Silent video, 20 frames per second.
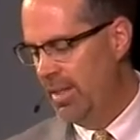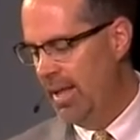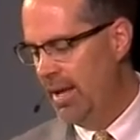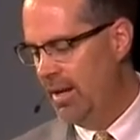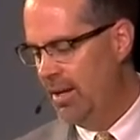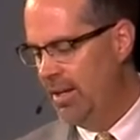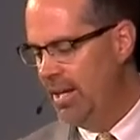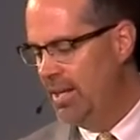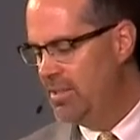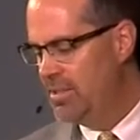
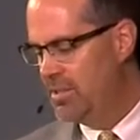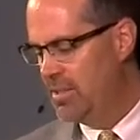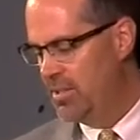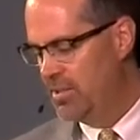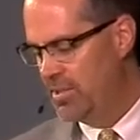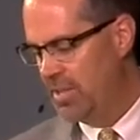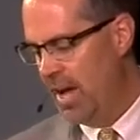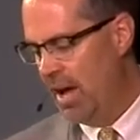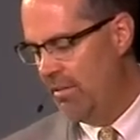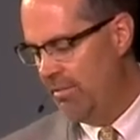that leads
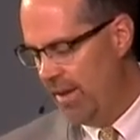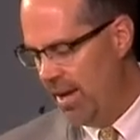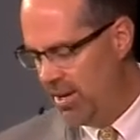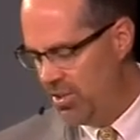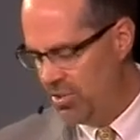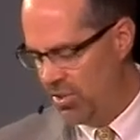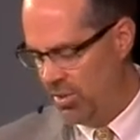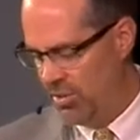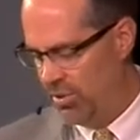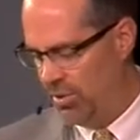to
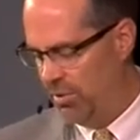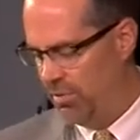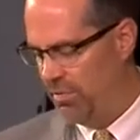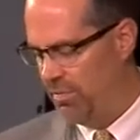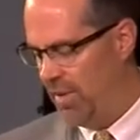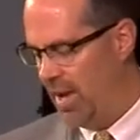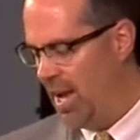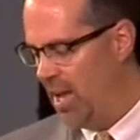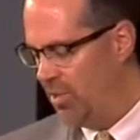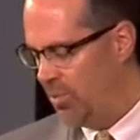salvation through
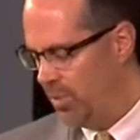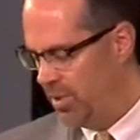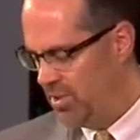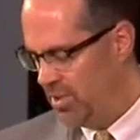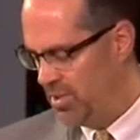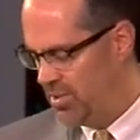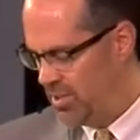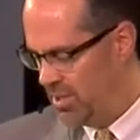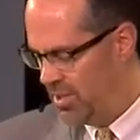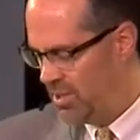faith
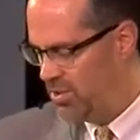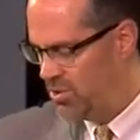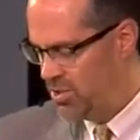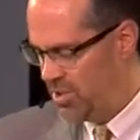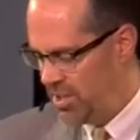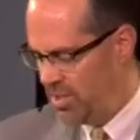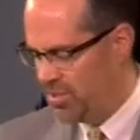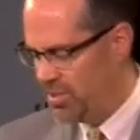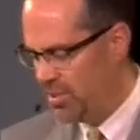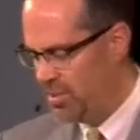which is in
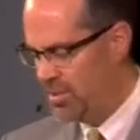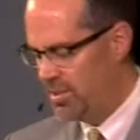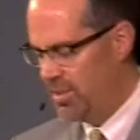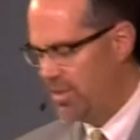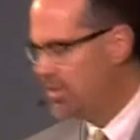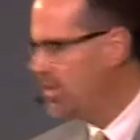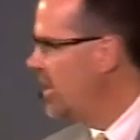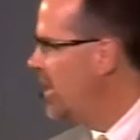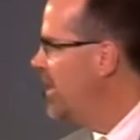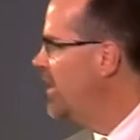
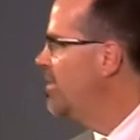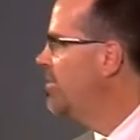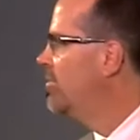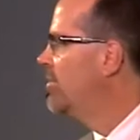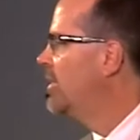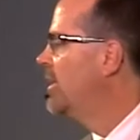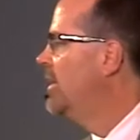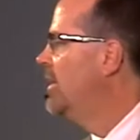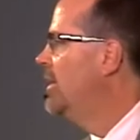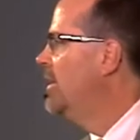Jesus
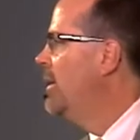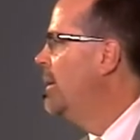Christ.